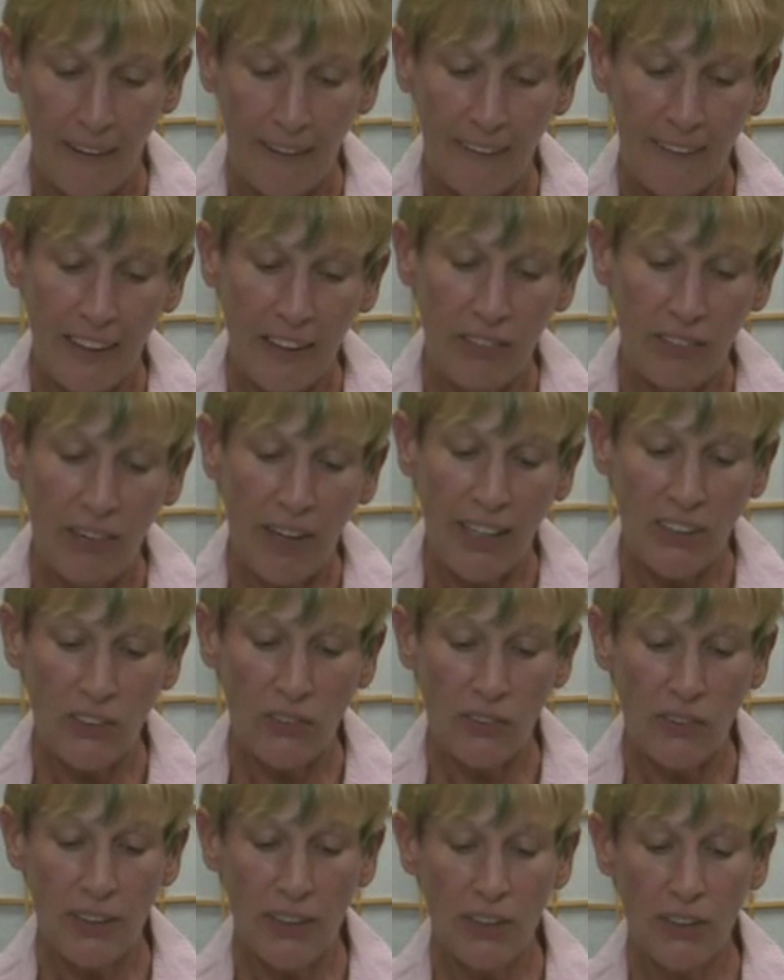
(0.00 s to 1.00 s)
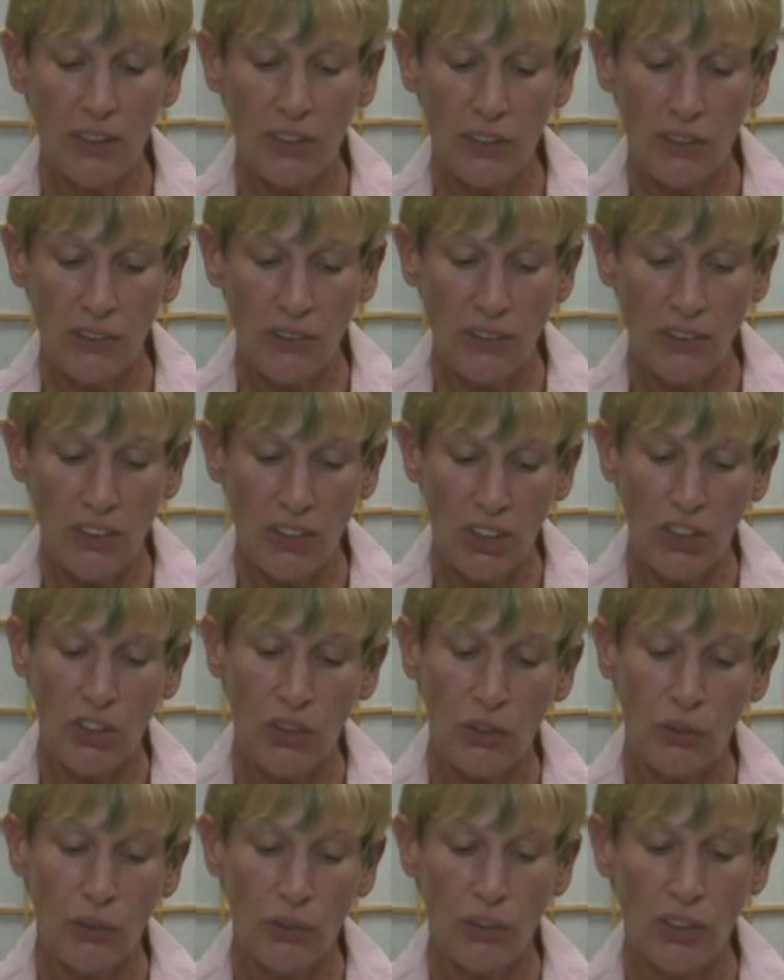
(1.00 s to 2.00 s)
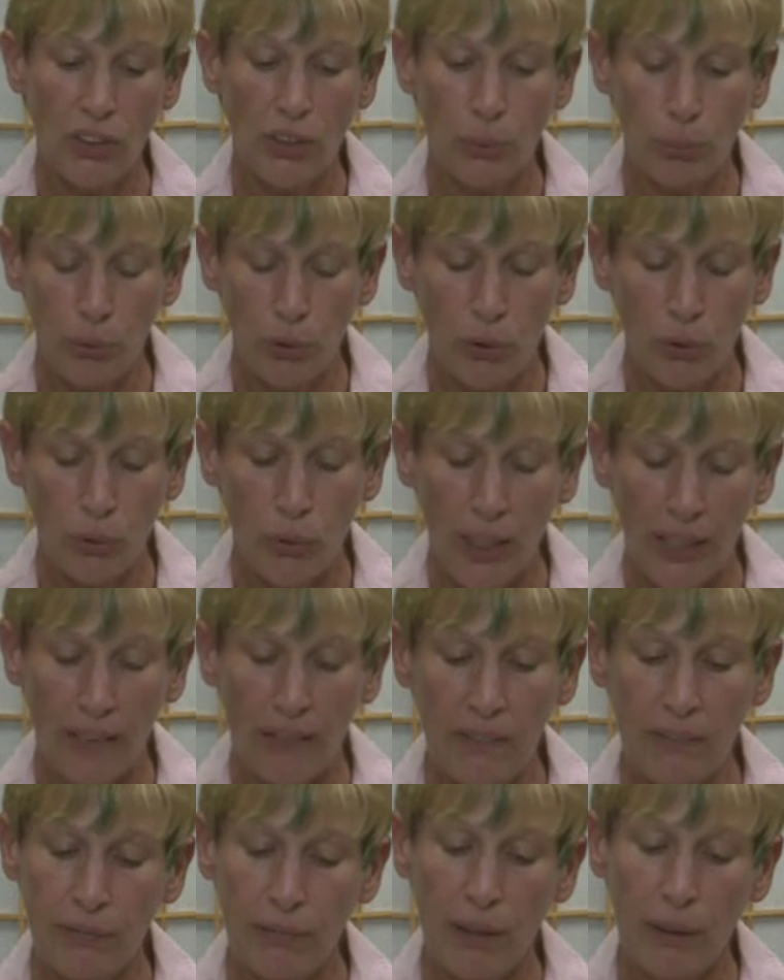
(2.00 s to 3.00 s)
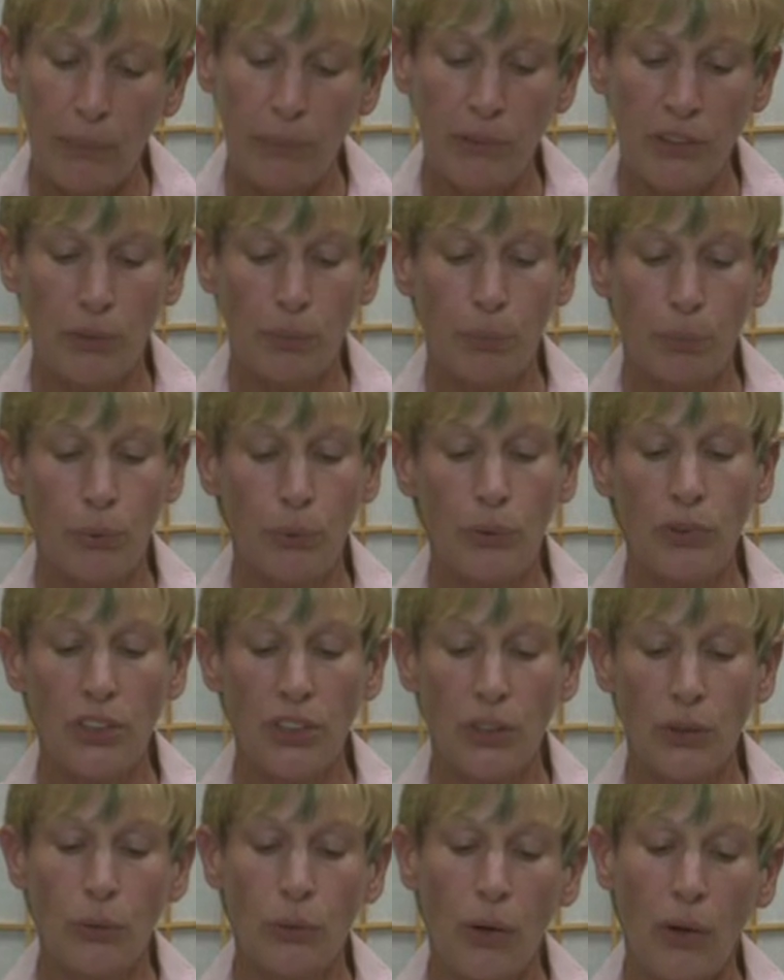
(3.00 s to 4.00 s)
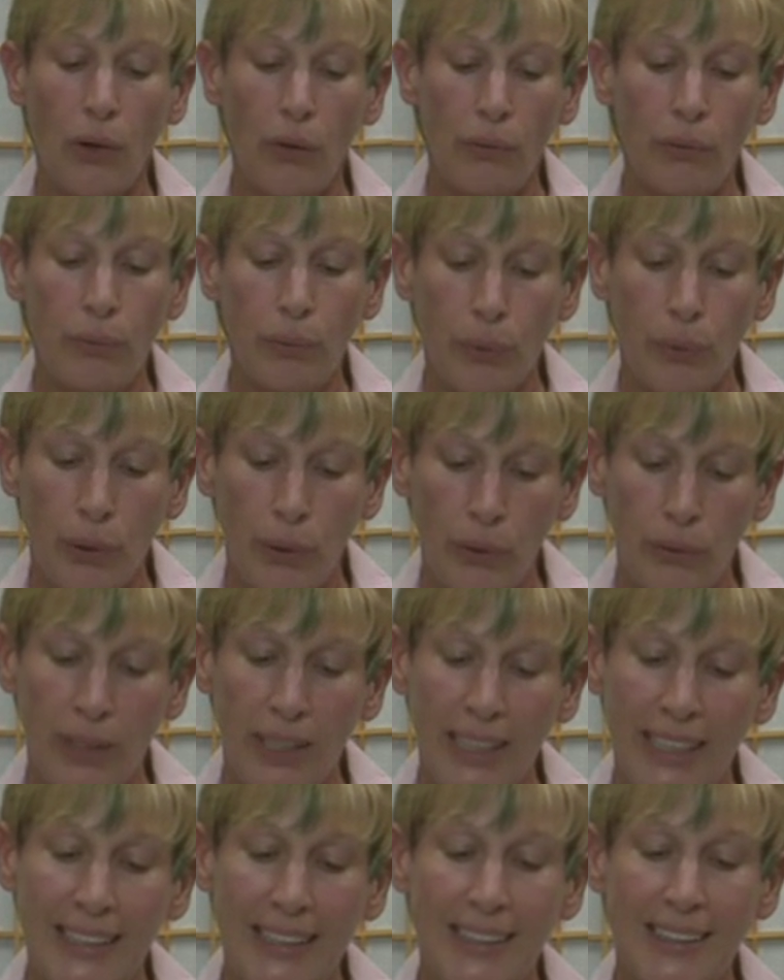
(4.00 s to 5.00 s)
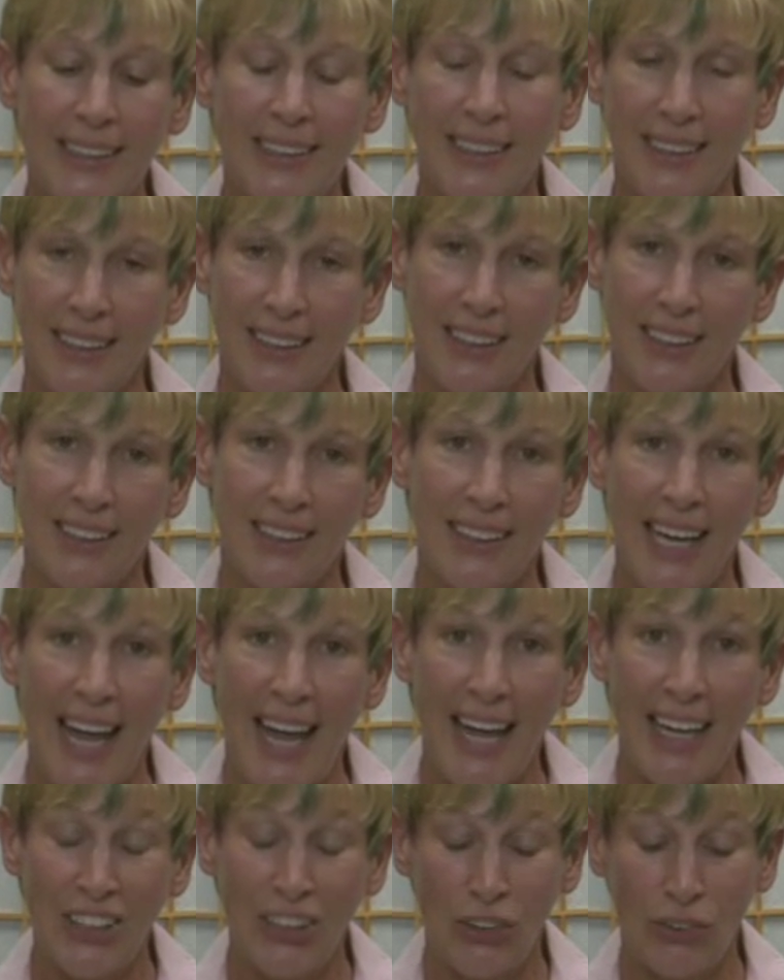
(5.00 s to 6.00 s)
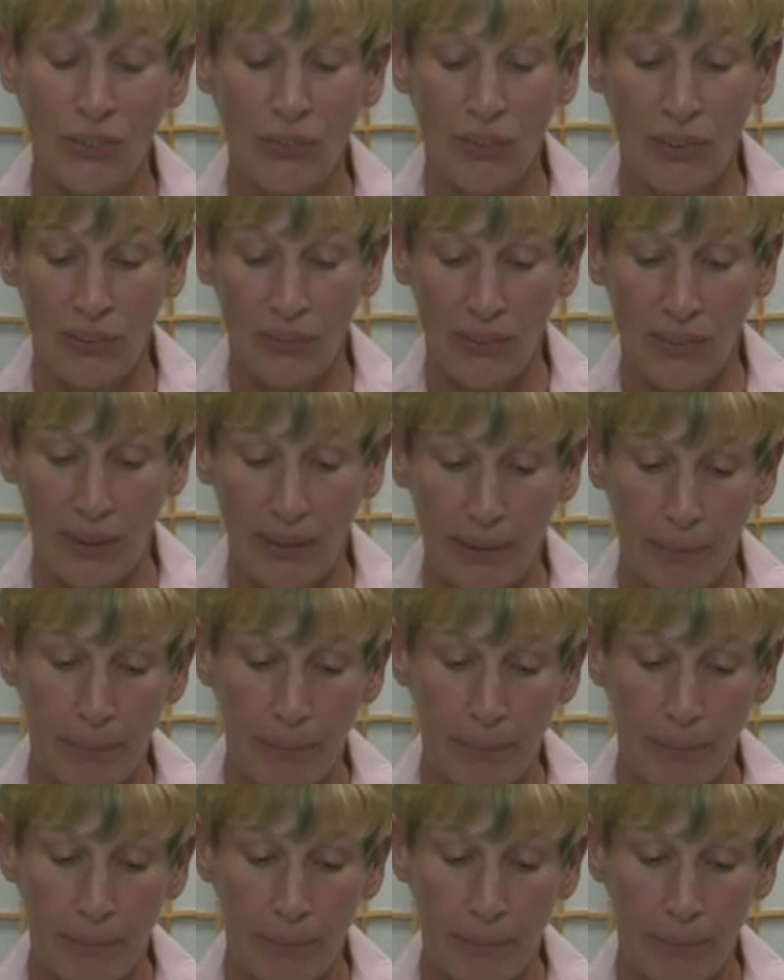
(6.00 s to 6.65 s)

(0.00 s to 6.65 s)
The advisory includes Jerusalem Grade from Spruce Grove Road east to Canyon Road.